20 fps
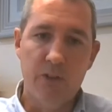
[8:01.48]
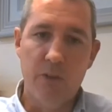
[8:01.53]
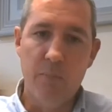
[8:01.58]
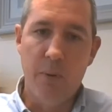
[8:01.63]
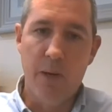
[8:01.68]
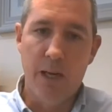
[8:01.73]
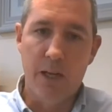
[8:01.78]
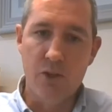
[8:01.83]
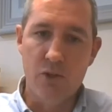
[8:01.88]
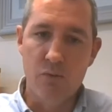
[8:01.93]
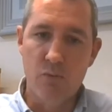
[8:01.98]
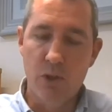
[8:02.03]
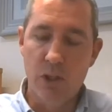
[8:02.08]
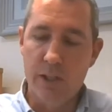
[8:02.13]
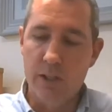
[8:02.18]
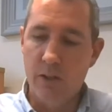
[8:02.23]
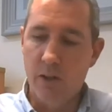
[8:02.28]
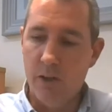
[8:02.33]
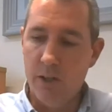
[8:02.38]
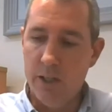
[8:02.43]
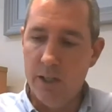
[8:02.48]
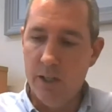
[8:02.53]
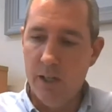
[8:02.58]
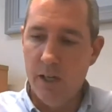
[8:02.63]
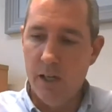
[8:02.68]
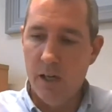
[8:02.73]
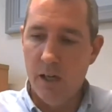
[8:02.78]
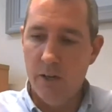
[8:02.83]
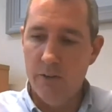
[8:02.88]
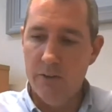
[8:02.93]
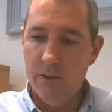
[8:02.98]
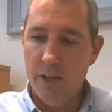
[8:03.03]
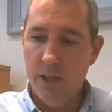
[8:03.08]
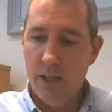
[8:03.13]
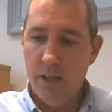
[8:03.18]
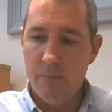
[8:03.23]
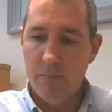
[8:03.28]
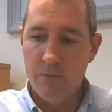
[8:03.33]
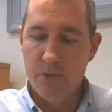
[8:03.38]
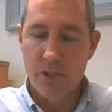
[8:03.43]
6-8 weeks ago.
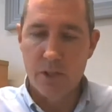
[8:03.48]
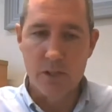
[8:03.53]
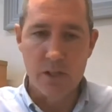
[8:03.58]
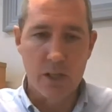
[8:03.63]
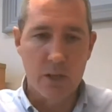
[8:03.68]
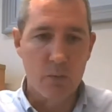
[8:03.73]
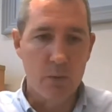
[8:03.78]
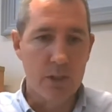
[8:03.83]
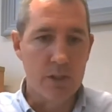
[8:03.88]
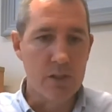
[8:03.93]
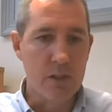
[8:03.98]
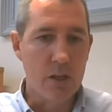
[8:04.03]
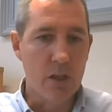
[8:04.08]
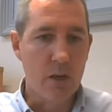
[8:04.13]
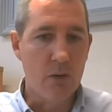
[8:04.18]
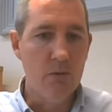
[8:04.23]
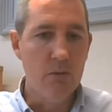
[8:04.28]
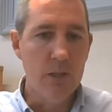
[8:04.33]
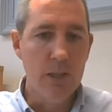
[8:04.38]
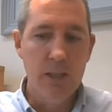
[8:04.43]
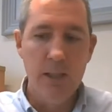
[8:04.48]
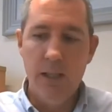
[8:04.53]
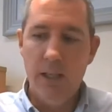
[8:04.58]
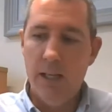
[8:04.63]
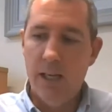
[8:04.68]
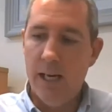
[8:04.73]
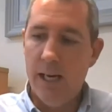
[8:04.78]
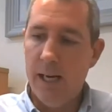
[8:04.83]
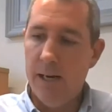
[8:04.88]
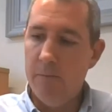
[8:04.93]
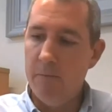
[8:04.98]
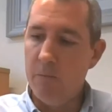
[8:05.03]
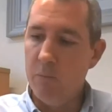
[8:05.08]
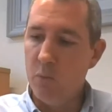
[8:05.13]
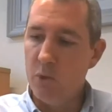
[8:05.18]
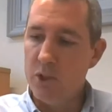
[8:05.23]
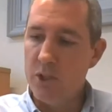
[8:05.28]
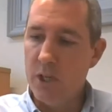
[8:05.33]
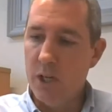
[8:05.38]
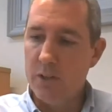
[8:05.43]
We're starting to see across the
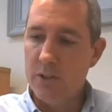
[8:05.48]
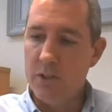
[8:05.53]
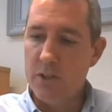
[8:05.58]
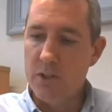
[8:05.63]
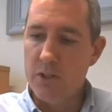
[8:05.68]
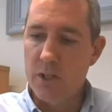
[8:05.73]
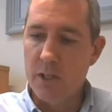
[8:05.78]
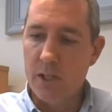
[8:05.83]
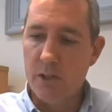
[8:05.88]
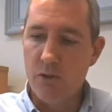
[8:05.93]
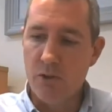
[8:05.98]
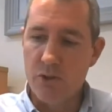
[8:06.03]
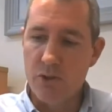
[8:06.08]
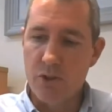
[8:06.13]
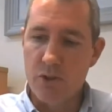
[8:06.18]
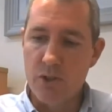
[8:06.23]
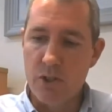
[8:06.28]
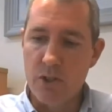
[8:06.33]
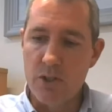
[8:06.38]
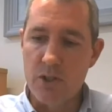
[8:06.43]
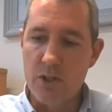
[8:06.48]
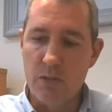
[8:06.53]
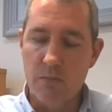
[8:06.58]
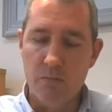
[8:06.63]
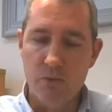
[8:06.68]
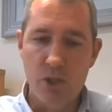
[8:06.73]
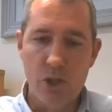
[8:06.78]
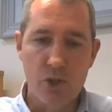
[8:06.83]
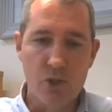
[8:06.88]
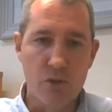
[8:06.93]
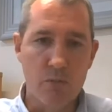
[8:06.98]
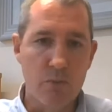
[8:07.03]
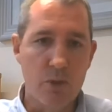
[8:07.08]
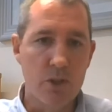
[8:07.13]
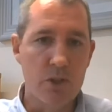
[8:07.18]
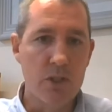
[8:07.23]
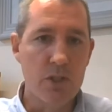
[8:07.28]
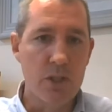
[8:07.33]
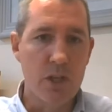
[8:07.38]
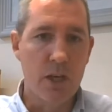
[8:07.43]
system, Cheshire and Merseyside now,
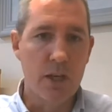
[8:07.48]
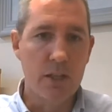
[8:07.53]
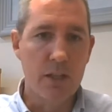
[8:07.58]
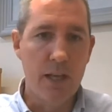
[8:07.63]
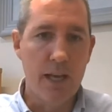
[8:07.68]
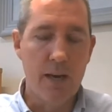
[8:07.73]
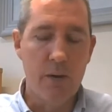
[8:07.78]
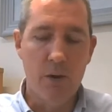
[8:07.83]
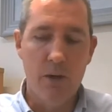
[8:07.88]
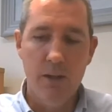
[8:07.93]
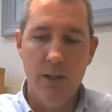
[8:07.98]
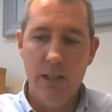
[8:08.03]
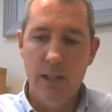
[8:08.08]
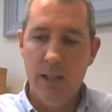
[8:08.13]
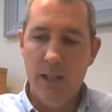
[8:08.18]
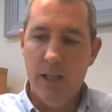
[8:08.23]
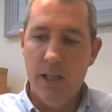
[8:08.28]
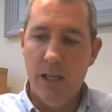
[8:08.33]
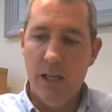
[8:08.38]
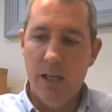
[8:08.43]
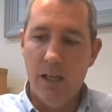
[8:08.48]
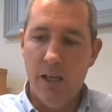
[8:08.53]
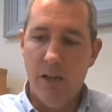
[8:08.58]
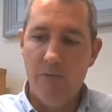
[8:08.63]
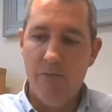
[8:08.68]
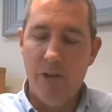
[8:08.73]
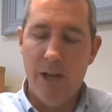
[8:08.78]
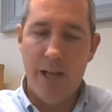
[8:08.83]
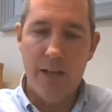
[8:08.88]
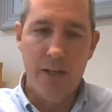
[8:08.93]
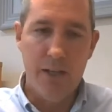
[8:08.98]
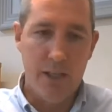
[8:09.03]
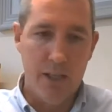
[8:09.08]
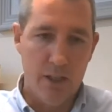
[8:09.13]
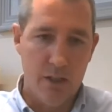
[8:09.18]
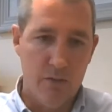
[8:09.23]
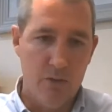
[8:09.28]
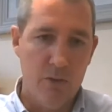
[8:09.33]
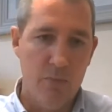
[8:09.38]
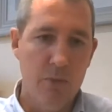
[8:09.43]
a flattening of admissions, a
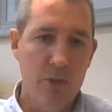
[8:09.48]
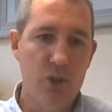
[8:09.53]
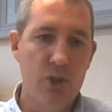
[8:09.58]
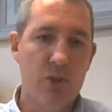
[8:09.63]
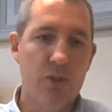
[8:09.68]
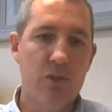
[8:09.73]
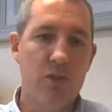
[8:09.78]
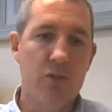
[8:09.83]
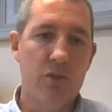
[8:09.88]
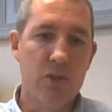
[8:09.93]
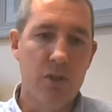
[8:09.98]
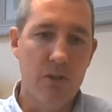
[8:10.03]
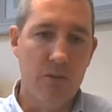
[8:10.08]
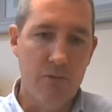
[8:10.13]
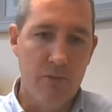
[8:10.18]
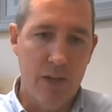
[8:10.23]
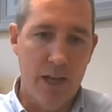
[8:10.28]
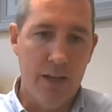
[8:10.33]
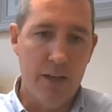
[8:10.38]
flattening of